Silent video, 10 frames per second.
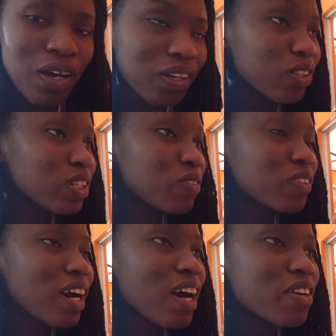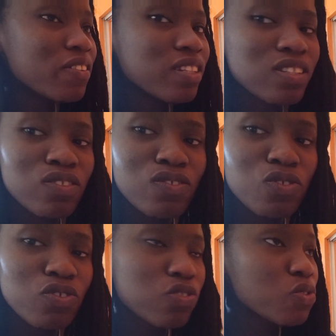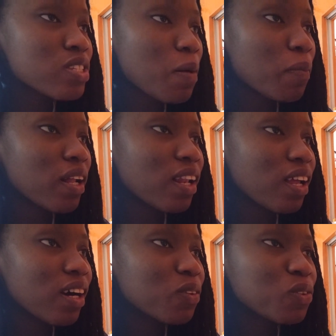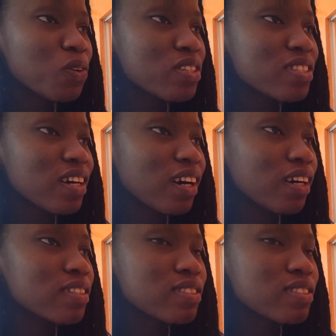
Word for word: how can you leave garri to choose amala? Who does that?